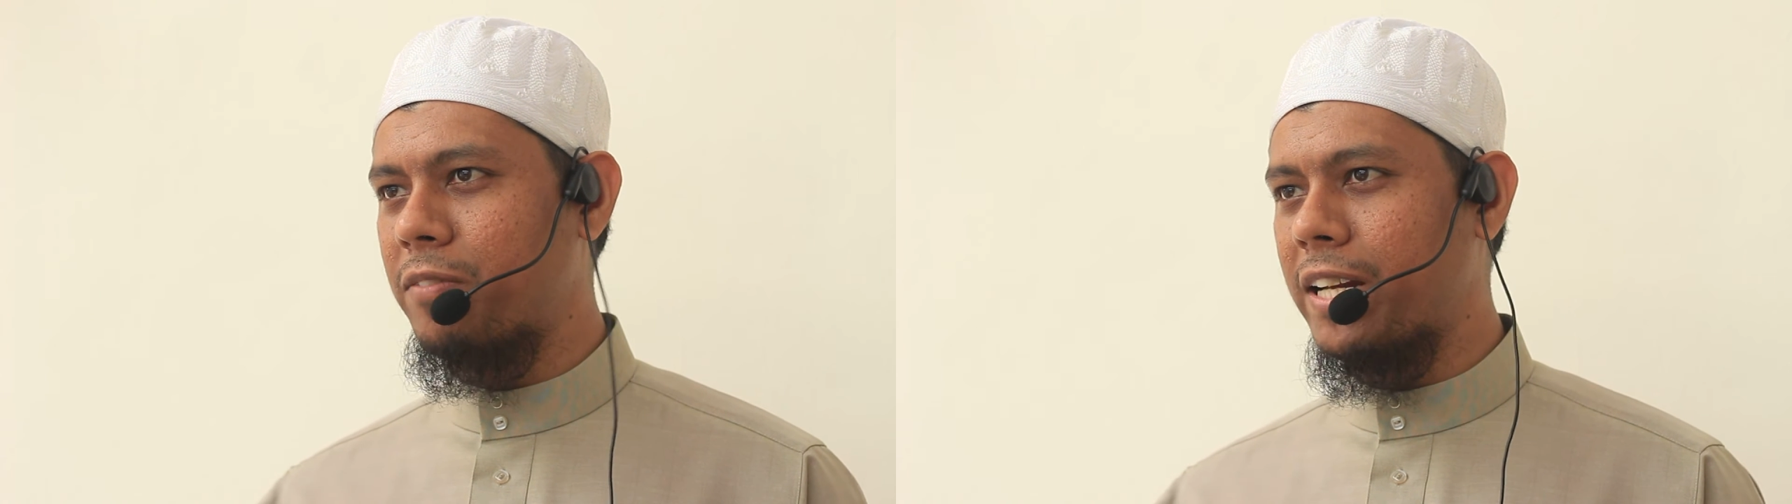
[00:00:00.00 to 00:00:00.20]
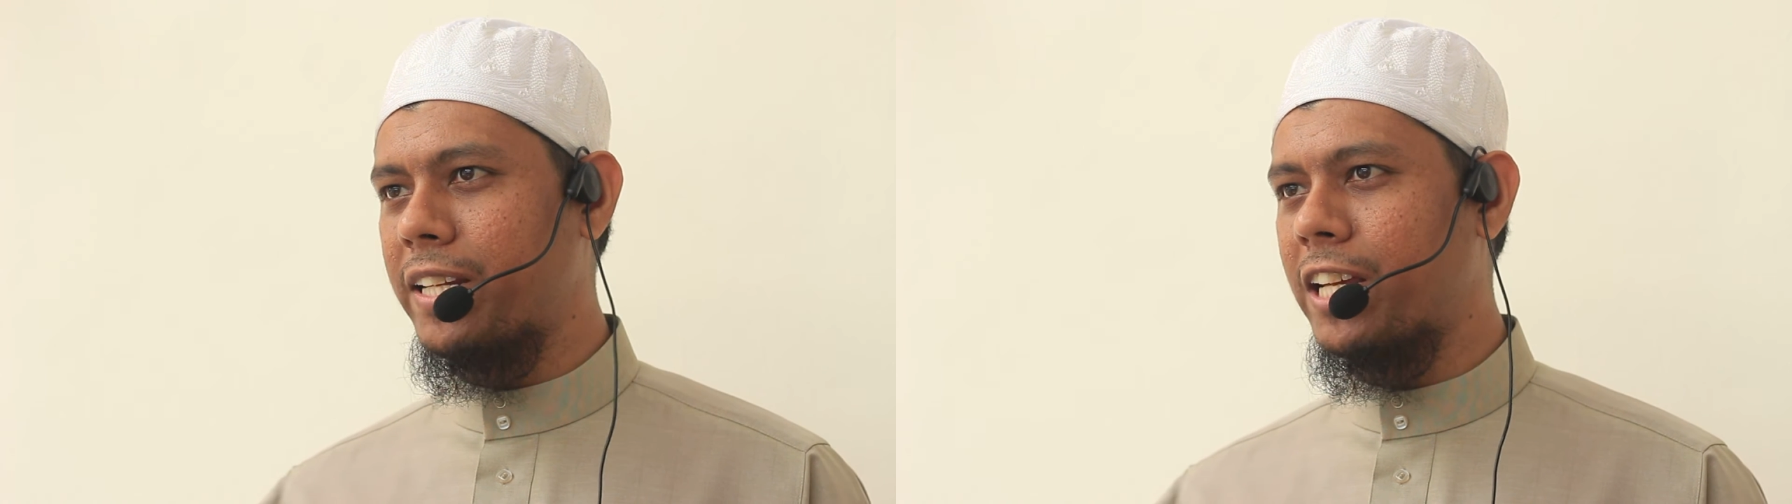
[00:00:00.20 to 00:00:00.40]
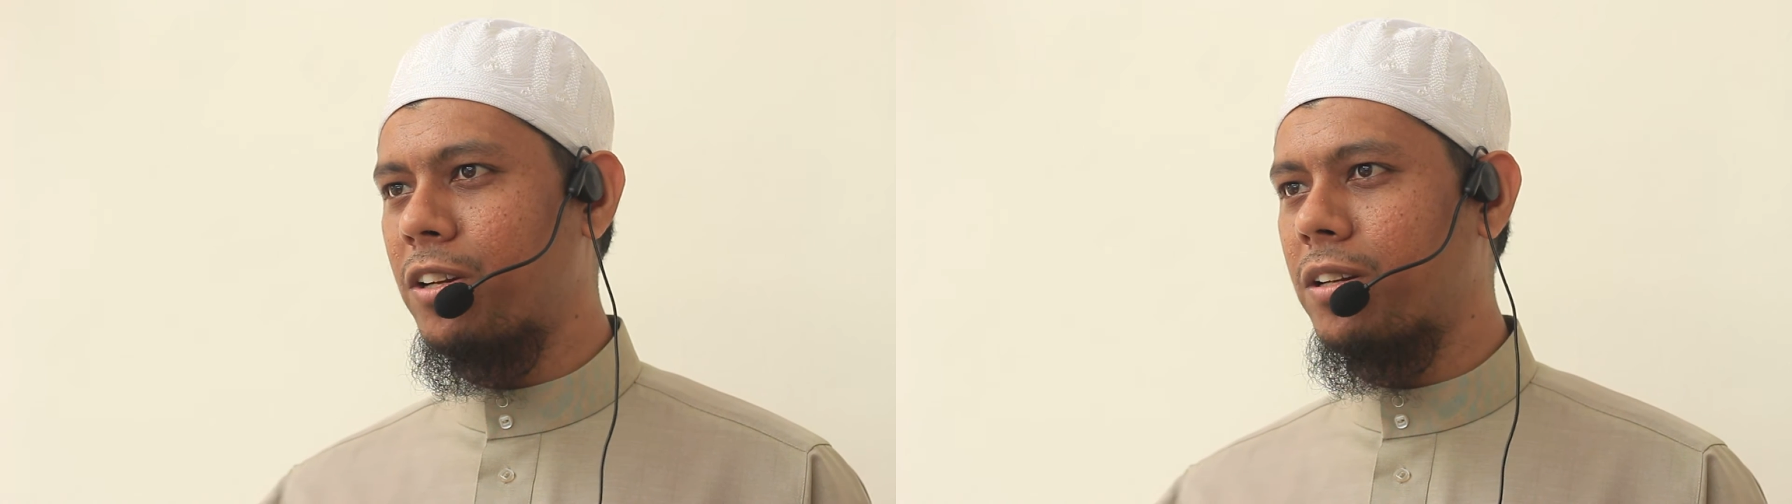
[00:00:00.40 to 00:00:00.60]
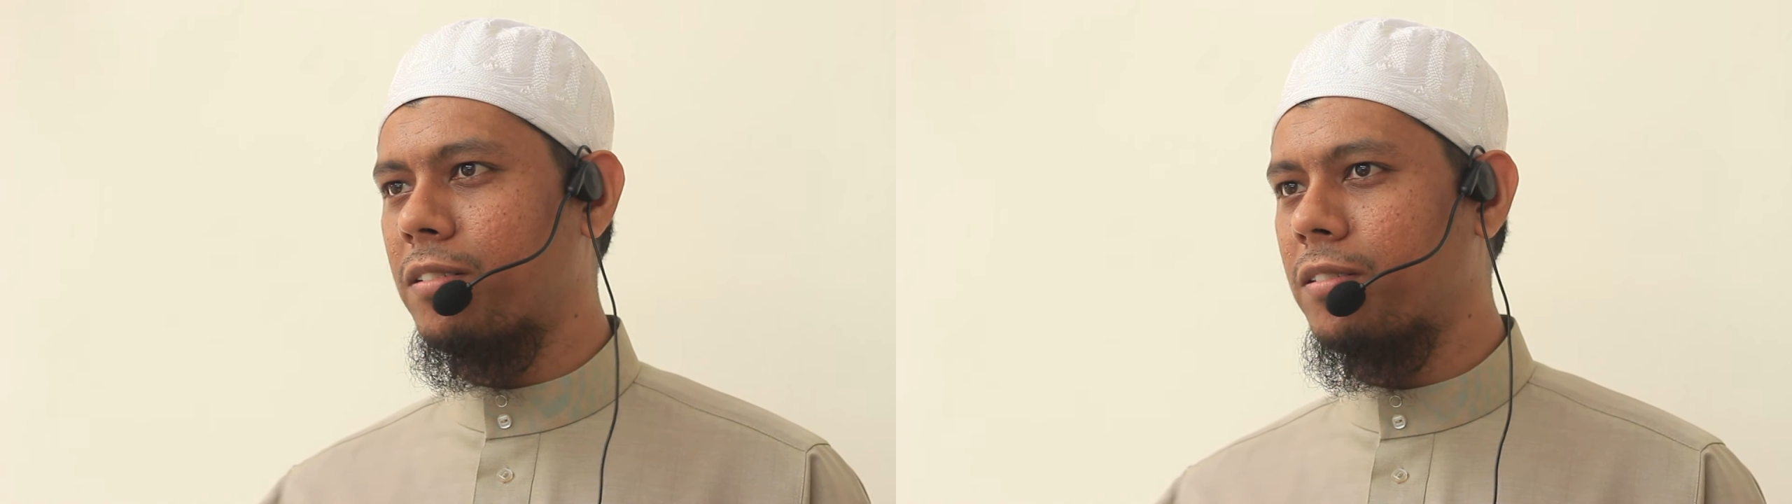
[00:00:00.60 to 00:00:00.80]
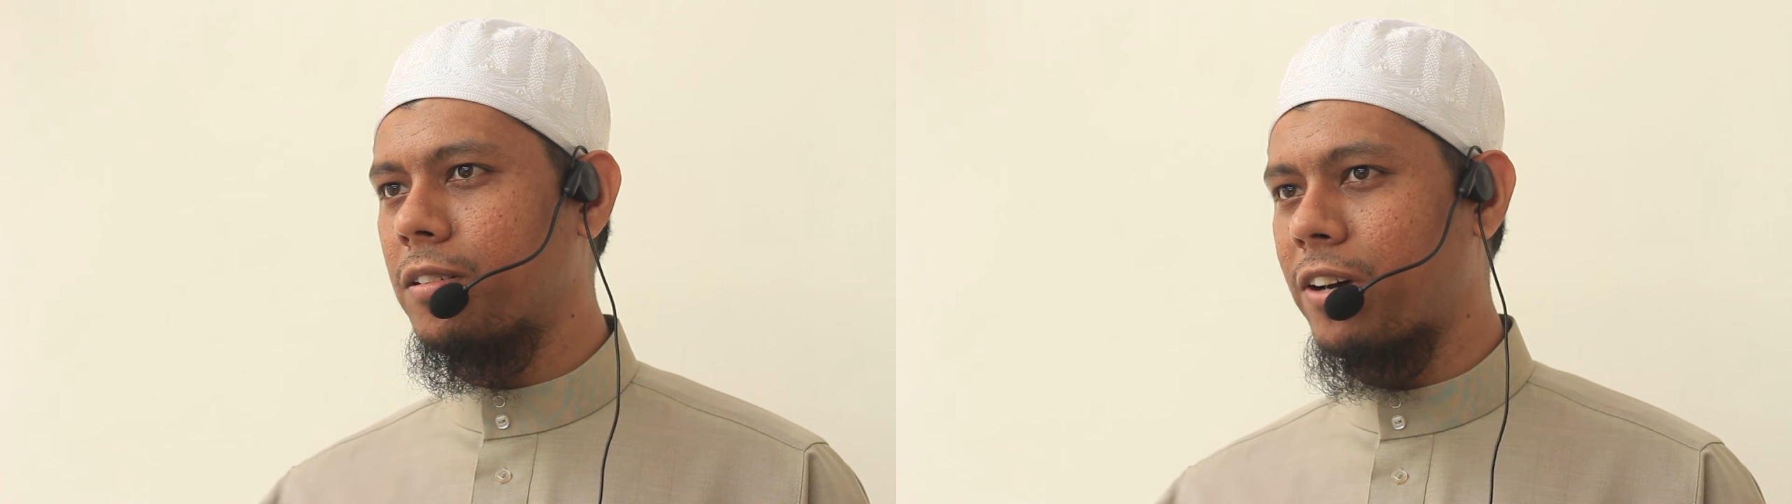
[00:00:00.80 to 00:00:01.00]
invalidate
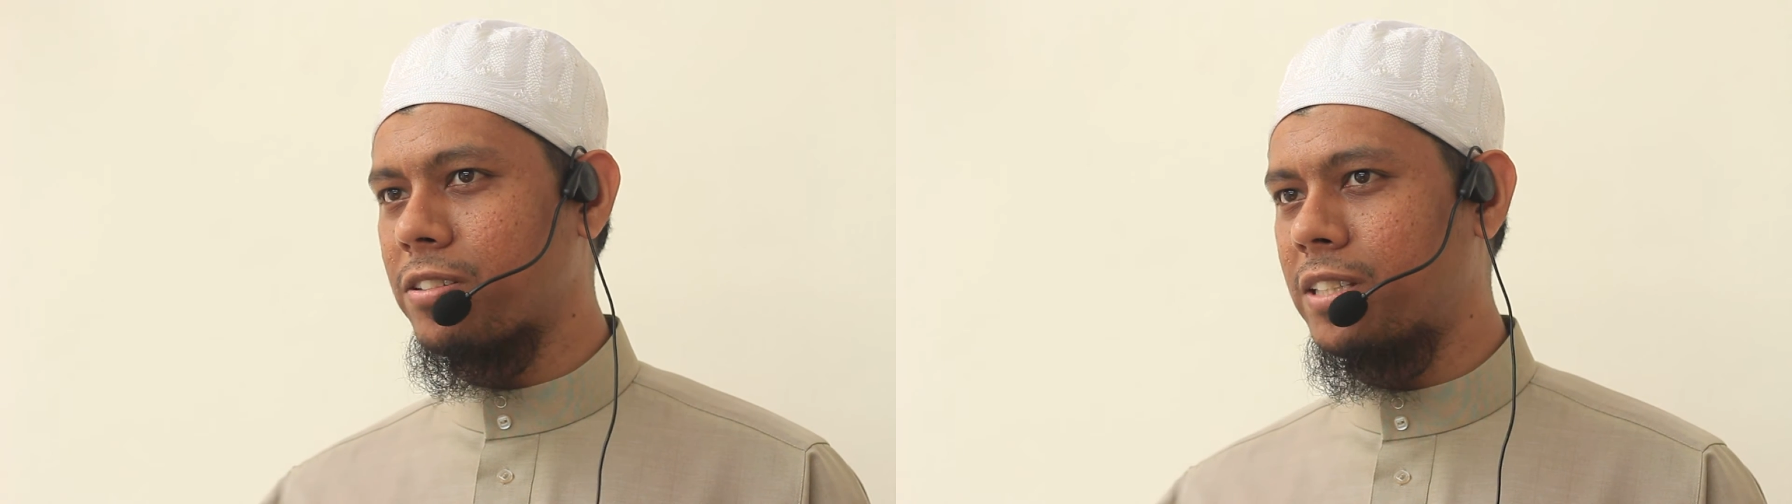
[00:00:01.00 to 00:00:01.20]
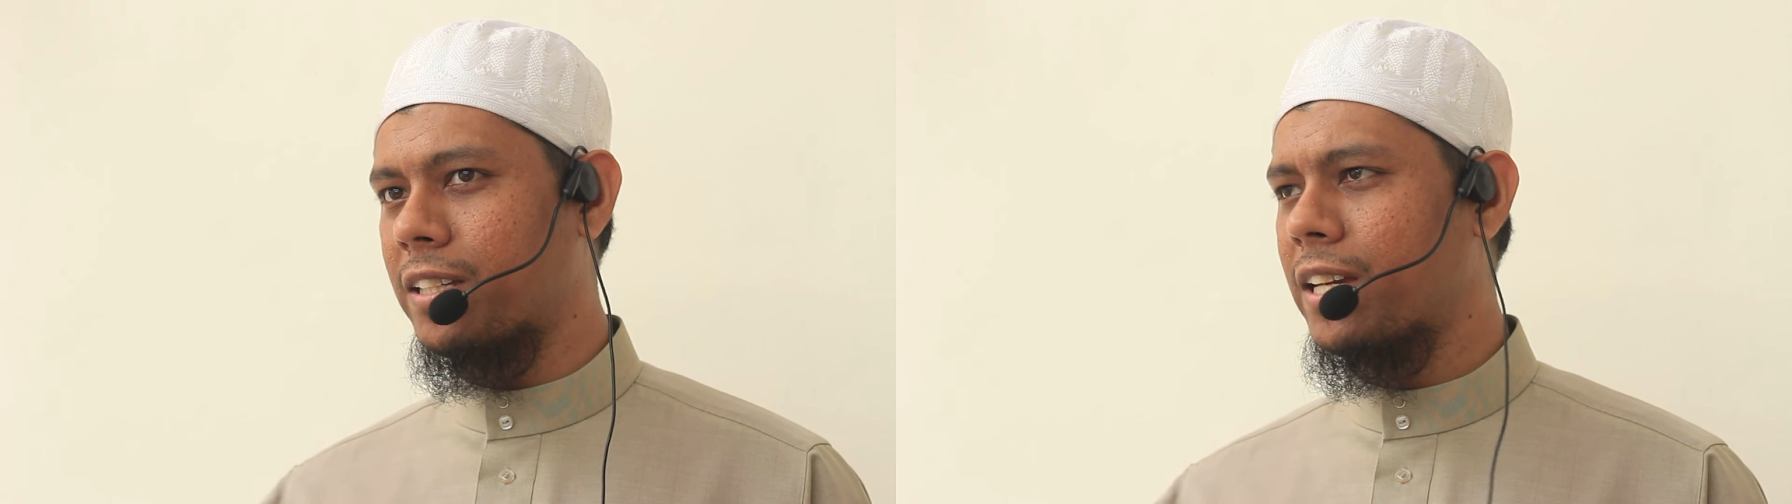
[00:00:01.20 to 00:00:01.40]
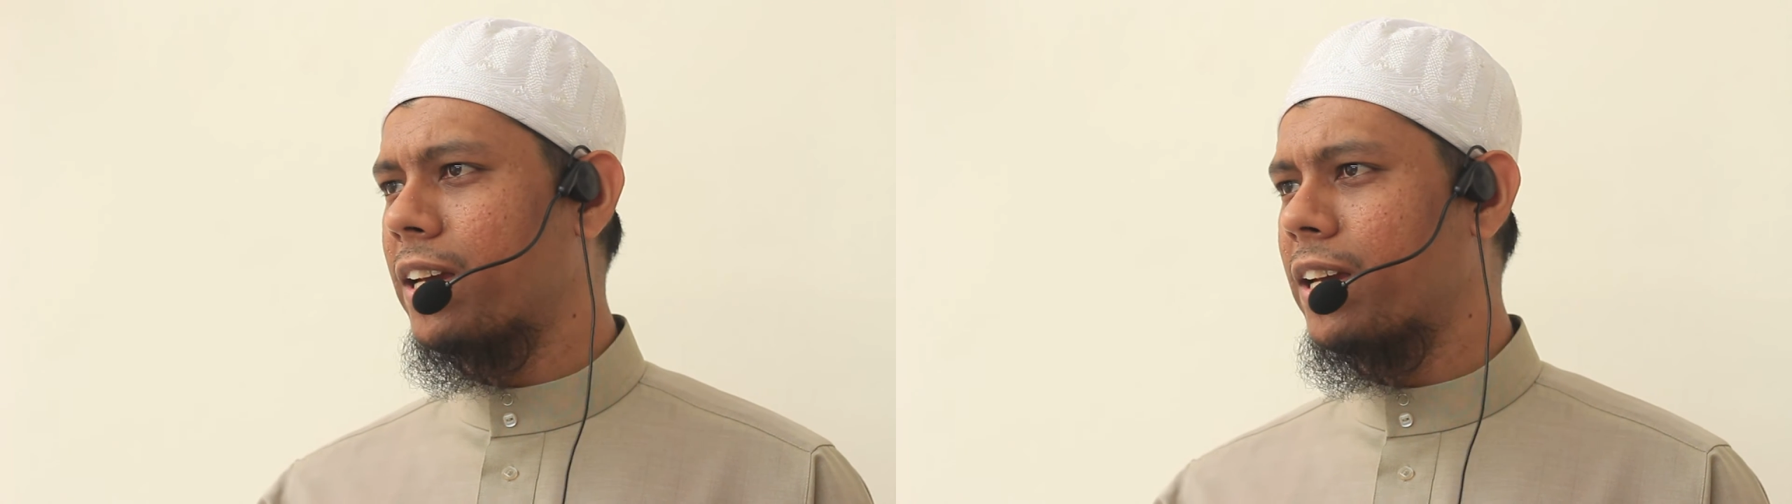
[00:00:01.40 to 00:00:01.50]
fasting.